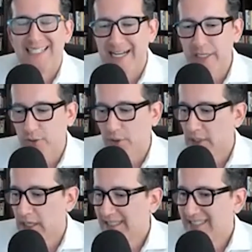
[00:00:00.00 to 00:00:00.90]
Technical
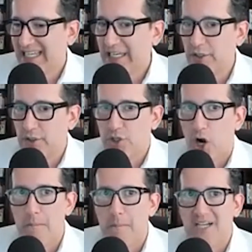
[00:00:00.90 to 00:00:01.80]
skills
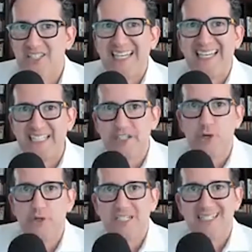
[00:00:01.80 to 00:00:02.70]
are much
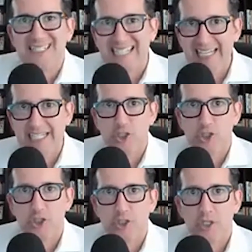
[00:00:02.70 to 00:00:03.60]
easier to
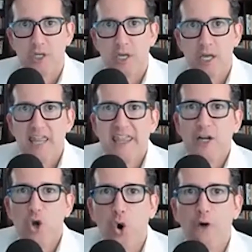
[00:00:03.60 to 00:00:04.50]
teach than
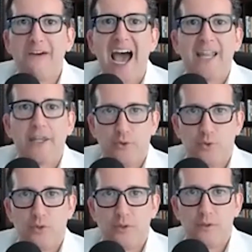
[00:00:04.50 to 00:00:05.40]
core values.